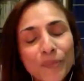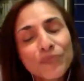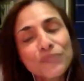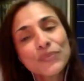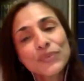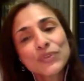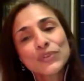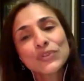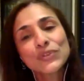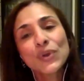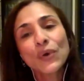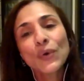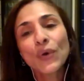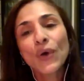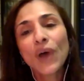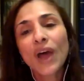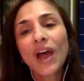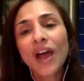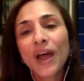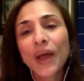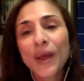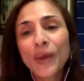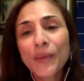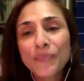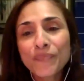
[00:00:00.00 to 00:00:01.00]
So,
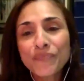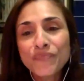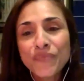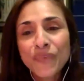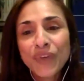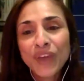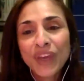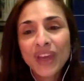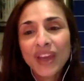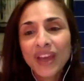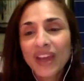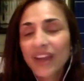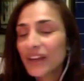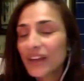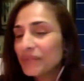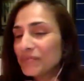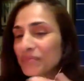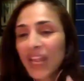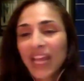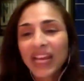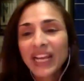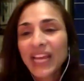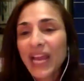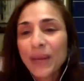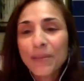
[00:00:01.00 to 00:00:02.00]

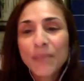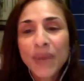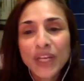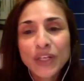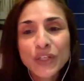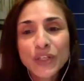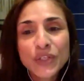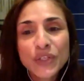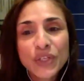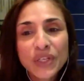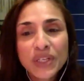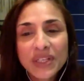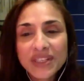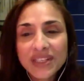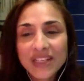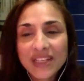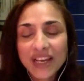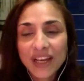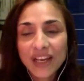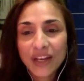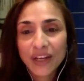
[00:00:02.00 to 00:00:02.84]
like I mentioned,